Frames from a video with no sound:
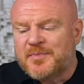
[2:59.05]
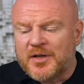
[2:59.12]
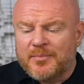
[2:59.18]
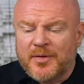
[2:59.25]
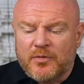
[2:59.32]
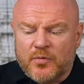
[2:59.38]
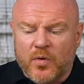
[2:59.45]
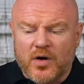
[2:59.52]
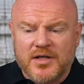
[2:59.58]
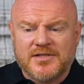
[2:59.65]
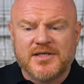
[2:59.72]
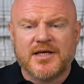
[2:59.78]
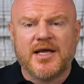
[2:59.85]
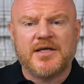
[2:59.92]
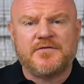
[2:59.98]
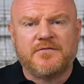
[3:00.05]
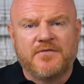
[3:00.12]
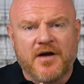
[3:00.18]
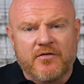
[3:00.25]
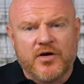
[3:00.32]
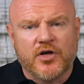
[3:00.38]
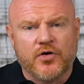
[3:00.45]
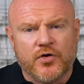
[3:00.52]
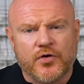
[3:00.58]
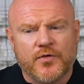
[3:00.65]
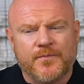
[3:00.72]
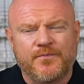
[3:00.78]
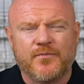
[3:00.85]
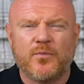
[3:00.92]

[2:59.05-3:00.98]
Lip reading: But the build quality is very good,